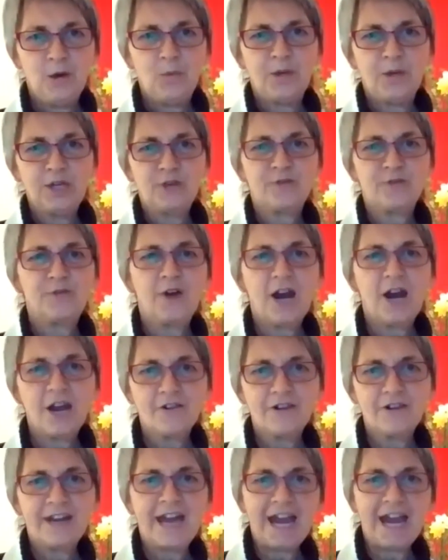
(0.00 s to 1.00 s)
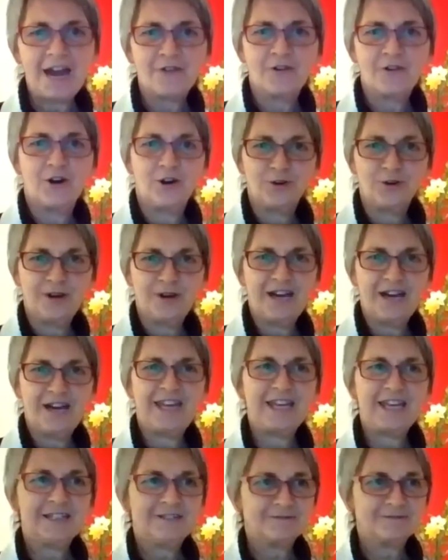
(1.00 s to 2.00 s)
when you fire an arrow
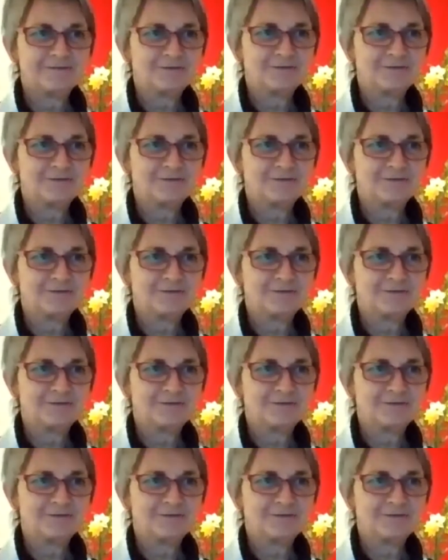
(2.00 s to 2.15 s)
and it